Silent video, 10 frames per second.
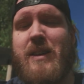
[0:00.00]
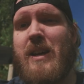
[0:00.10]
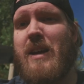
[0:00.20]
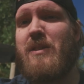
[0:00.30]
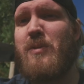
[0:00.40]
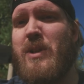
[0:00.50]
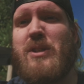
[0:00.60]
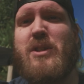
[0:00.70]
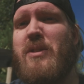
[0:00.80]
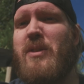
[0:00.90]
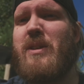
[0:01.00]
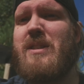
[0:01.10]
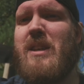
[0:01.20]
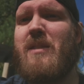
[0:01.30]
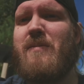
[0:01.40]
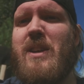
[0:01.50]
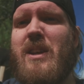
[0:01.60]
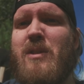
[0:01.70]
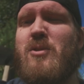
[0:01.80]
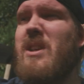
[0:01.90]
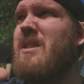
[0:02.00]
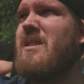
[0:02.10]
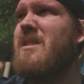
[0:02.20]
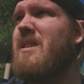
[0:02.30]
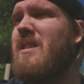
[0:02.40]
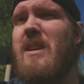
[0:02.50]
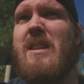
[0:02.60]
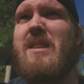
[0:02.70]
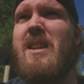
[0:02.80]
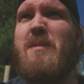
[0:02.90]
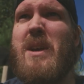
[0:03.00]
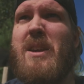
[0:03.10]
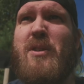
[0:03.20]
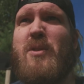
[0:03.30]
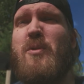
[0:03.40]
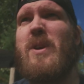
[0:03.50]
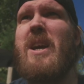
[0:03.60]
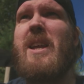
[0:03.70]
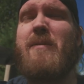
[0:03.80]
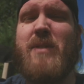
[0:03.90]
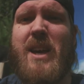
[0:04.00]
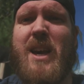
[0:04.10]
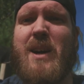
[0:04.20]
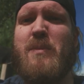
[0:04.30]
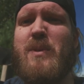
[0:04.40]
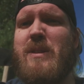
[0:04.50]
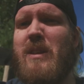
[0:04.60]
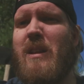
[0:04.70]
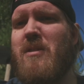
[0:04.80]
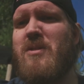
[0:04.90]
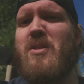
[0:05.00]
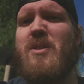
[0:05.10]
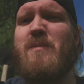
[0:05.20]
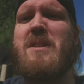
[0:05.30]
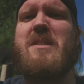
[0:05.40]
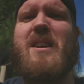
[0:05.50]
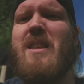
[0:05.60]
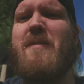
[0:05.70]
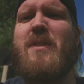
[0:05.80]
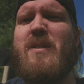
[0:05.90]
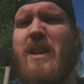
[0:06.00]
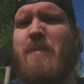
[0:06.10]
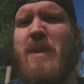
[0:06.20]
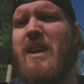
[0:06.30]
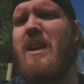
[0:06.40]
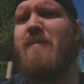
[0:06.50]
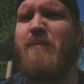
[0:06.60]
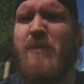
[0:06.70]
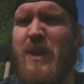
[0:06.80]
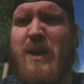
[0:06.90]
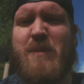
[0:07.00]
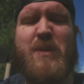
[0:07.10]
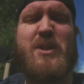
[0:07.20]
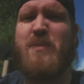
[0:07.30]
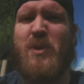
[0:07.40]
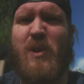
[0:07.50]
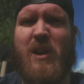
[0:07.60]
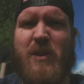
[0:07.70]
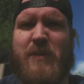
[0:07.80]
And doing just 30-second videos, it's gonna make you creative, yeah, but in the long term it's not that fun than making much more longer